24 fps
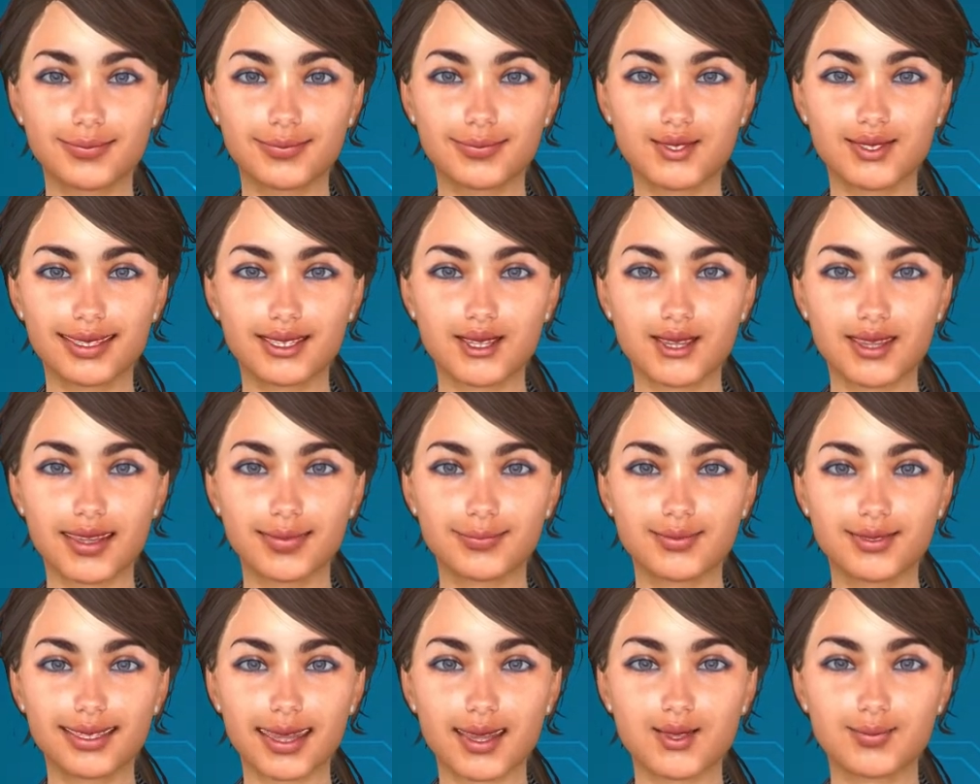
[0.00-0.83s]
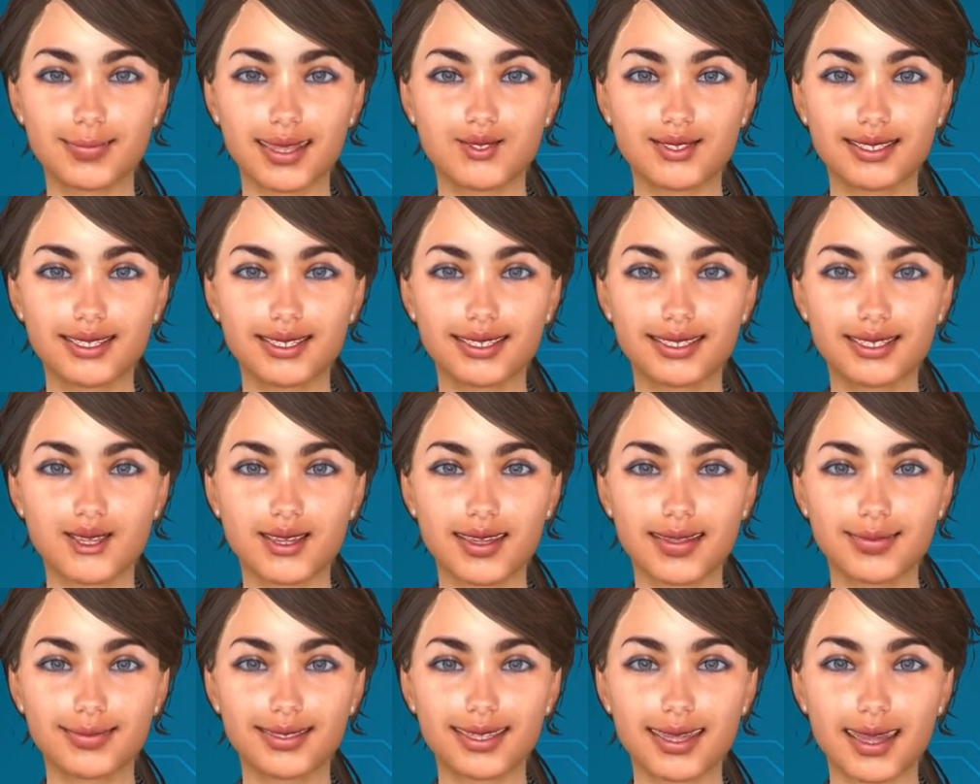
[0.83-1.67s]
We have a range of
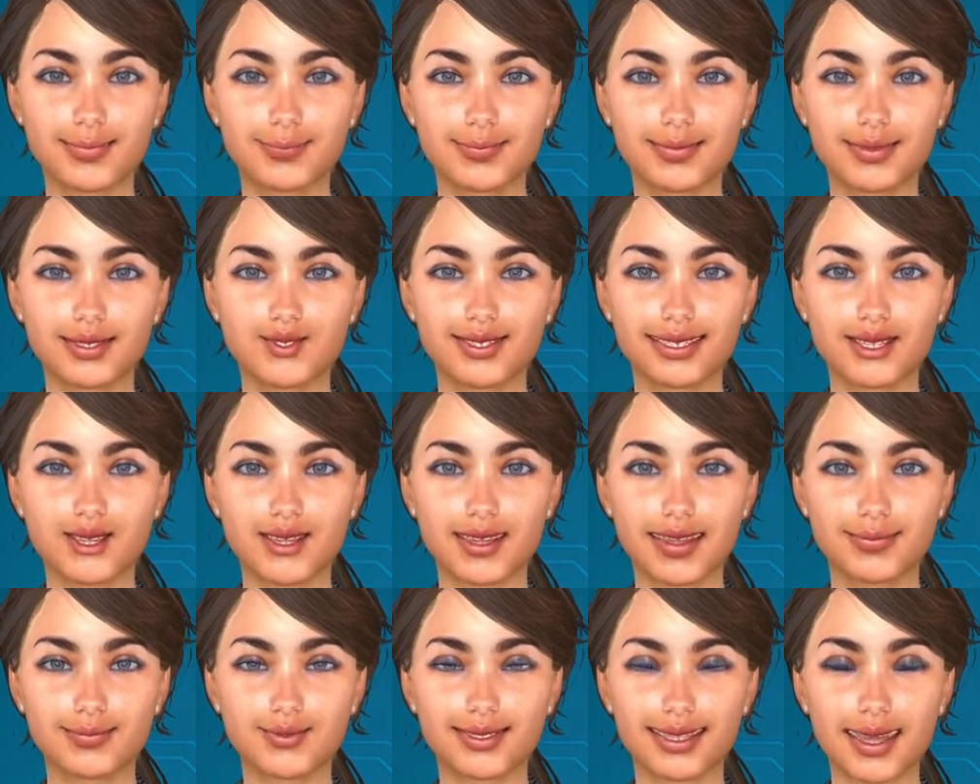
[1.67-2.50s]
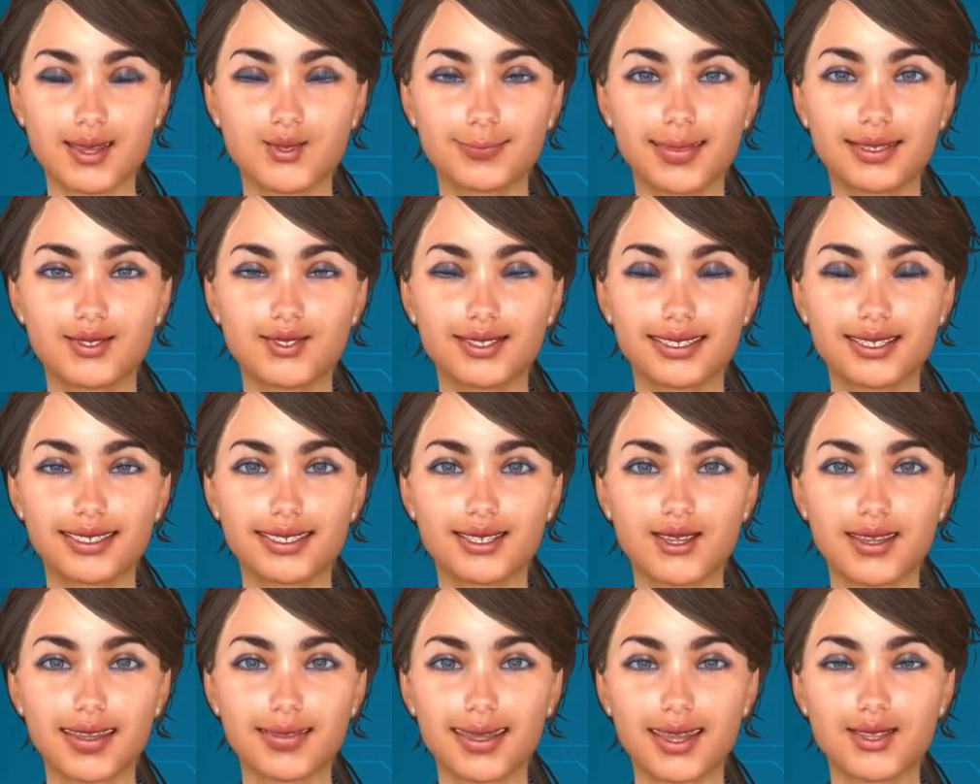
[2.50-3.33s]
starter systems available to suit
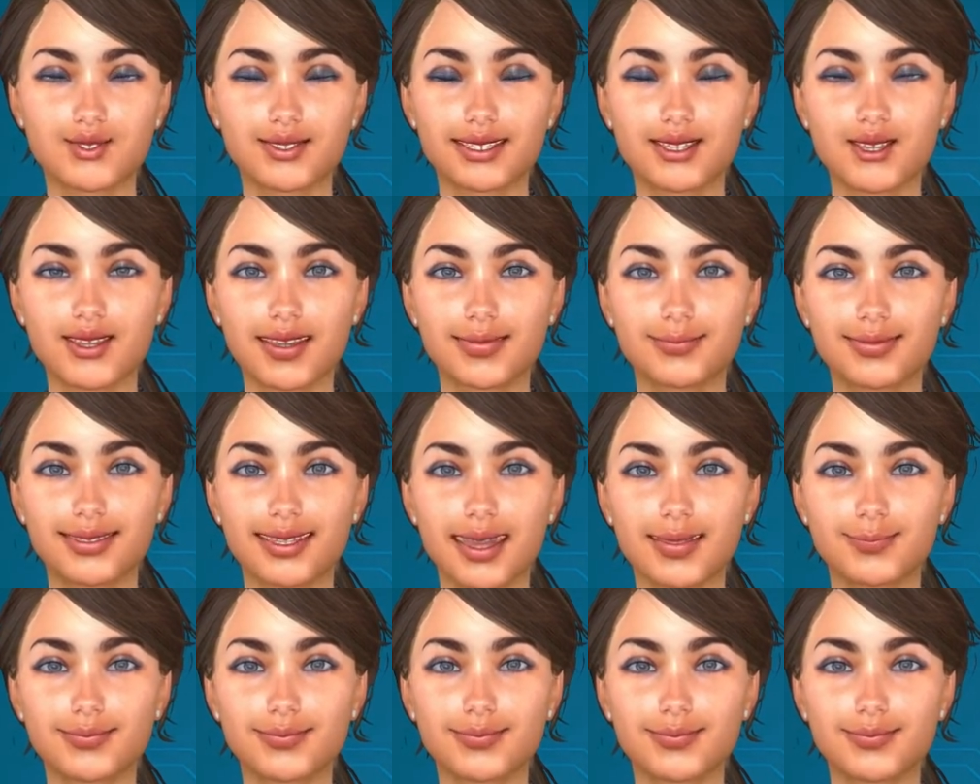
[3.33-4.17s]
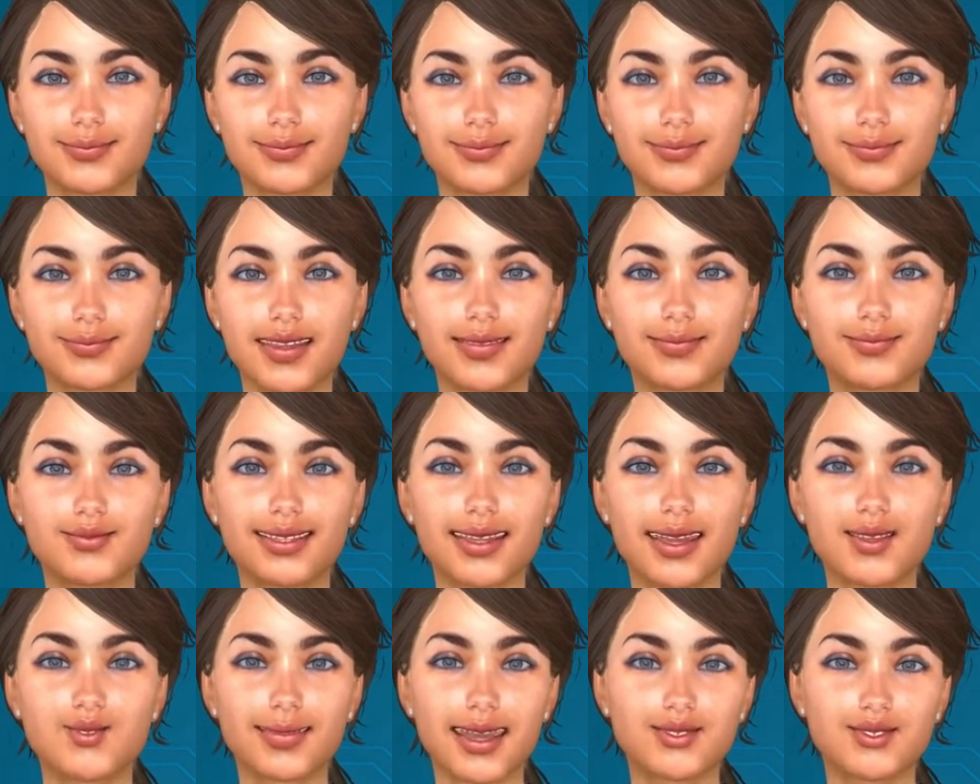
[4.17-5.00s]
your needs and budget. With
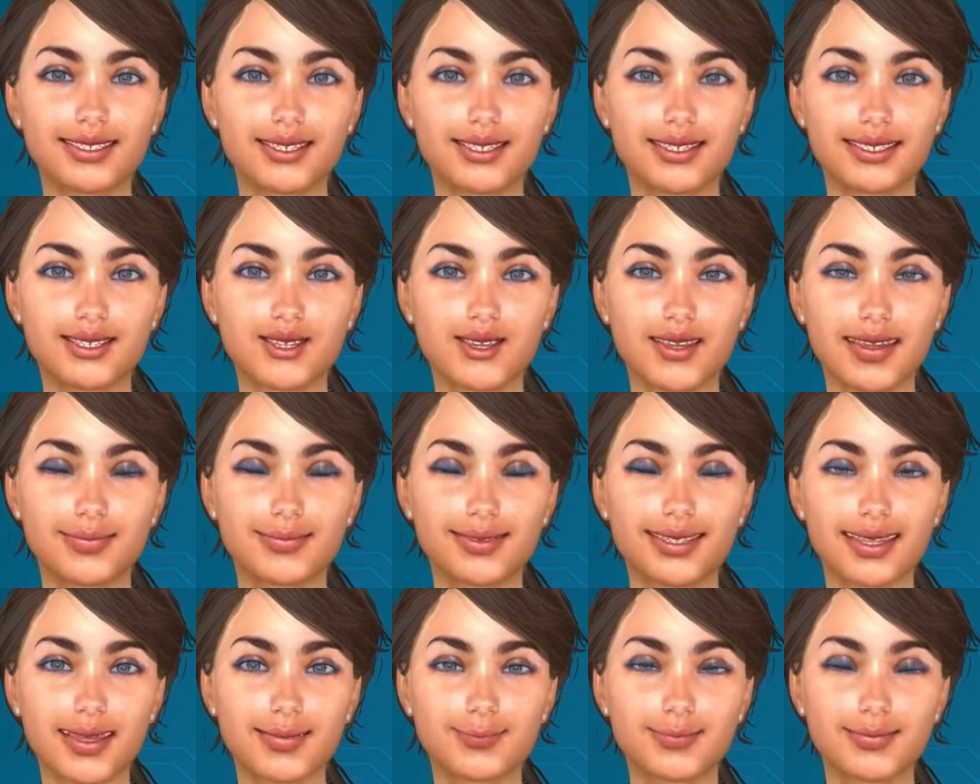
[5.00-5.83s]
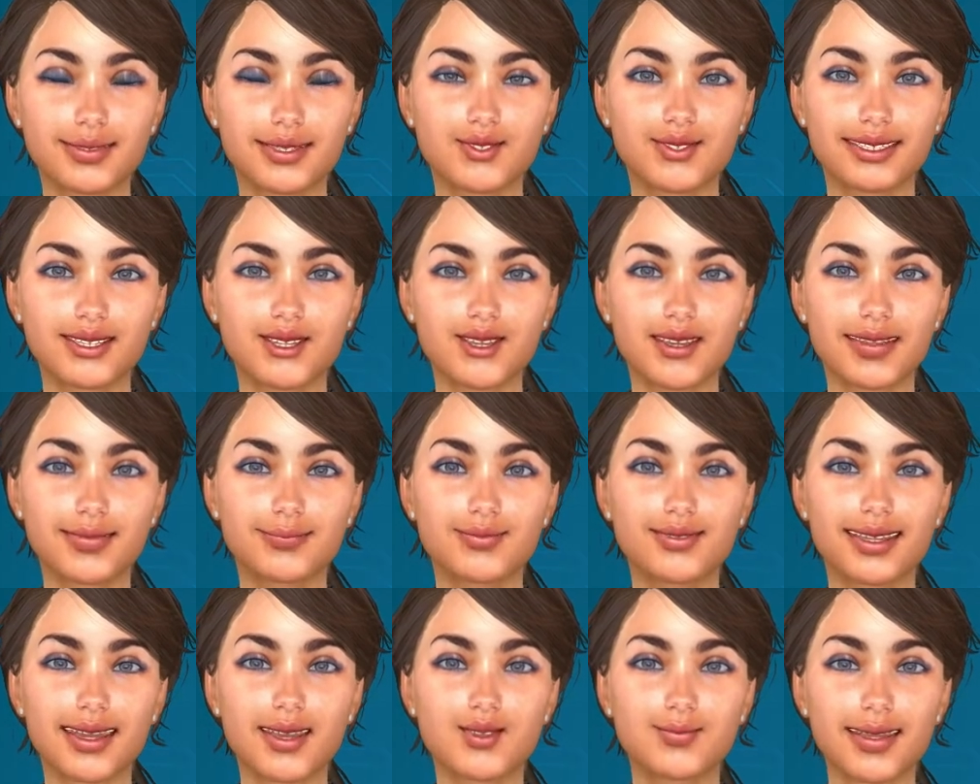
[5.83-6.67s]
6 months interest-free
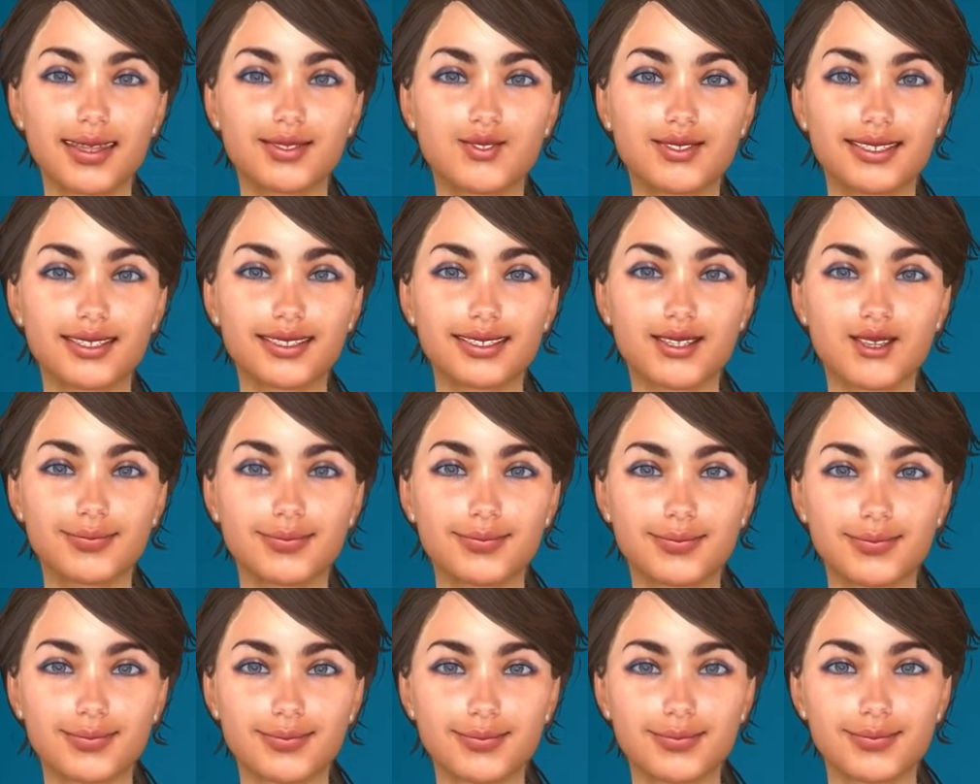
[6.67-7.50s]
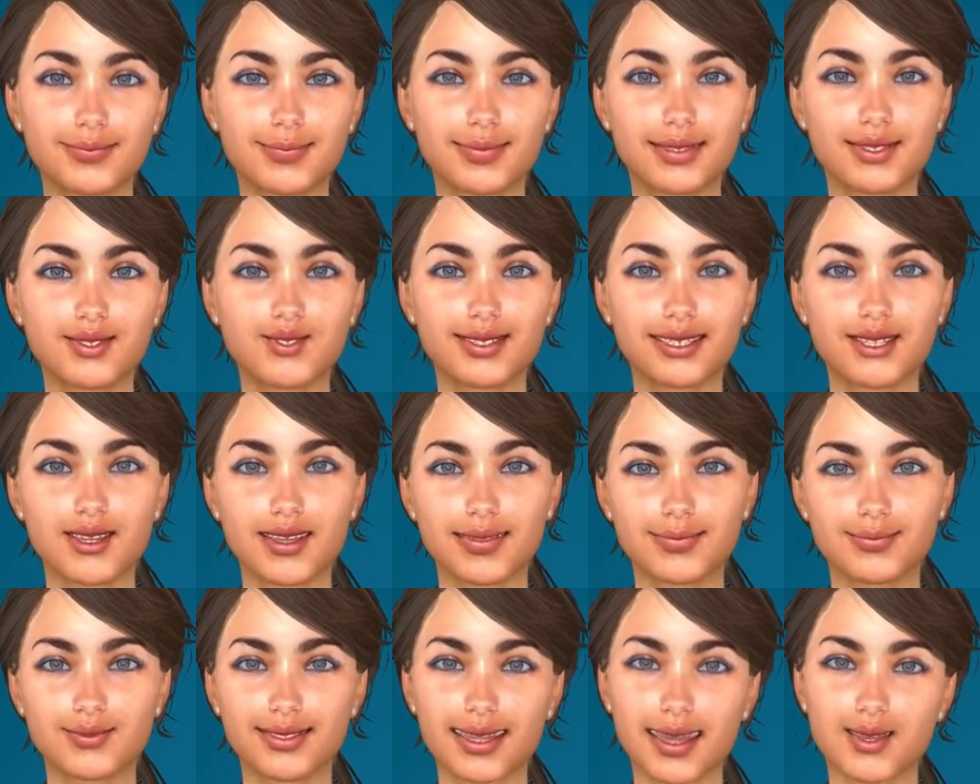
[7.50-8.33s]
finance available. There just
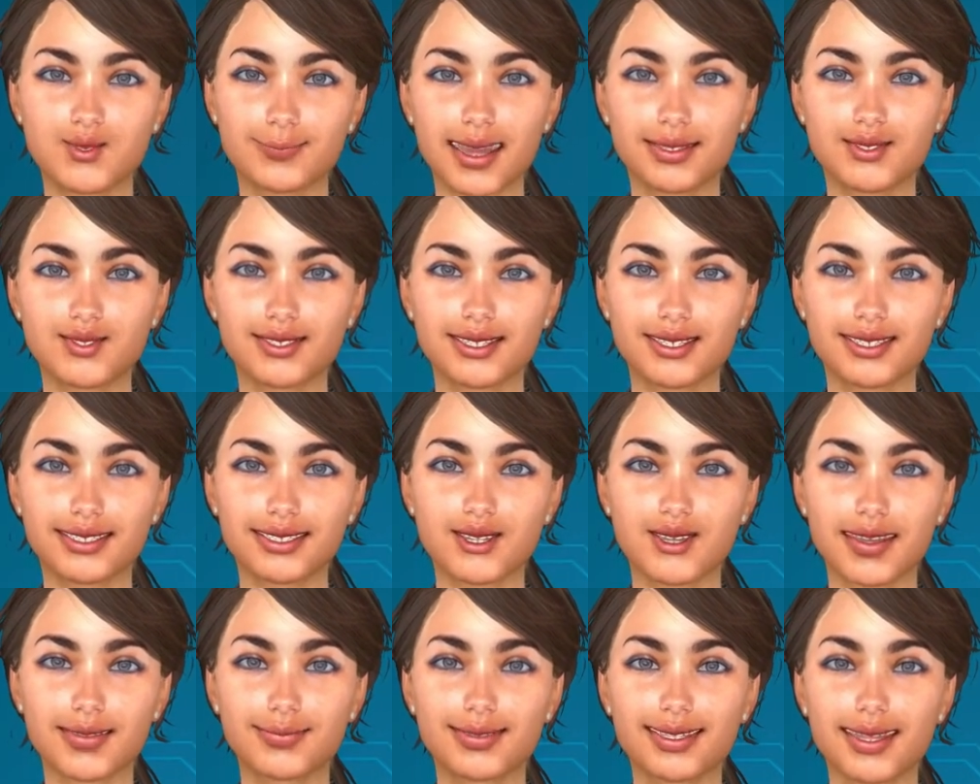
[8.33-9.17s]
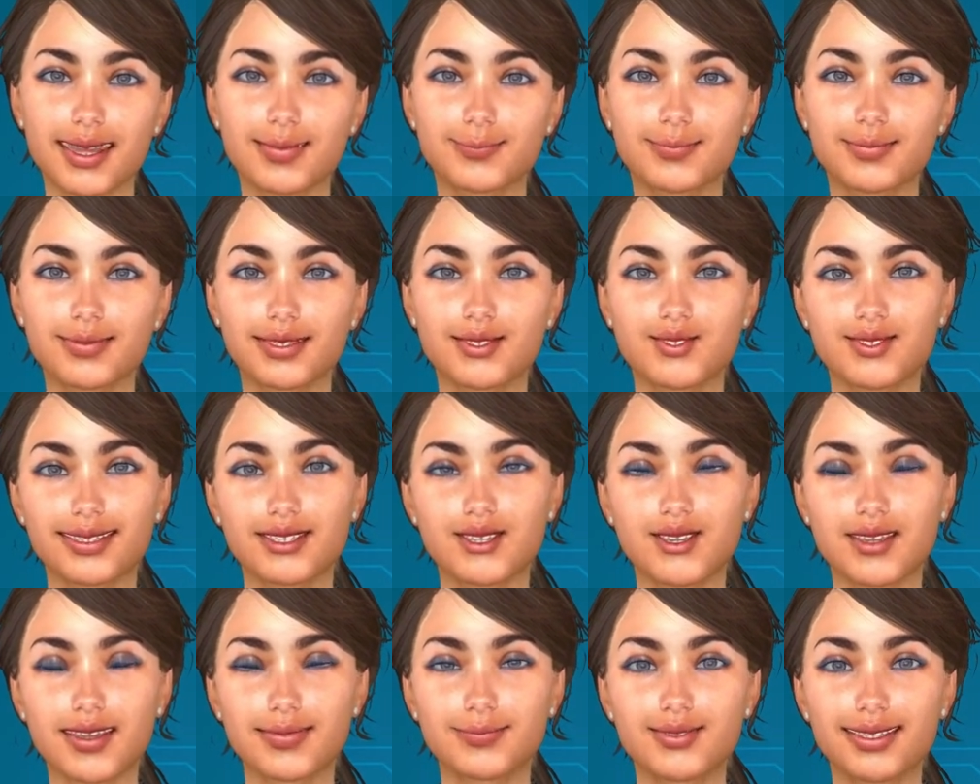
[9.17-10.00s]
isn't any reason not to get
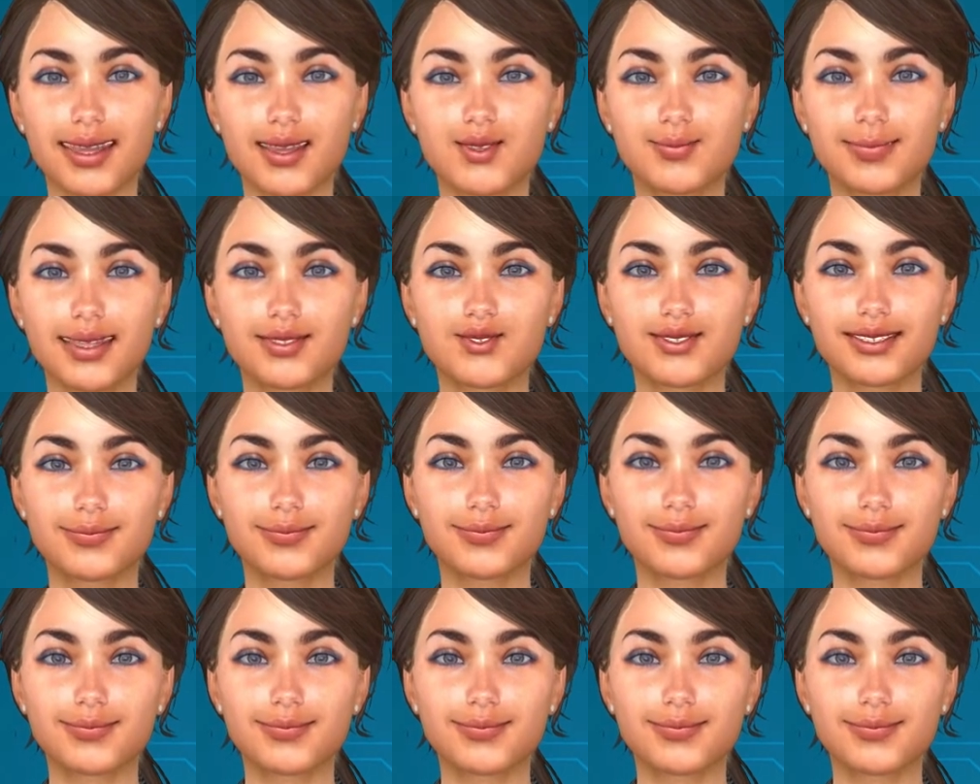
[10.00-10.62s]
started today.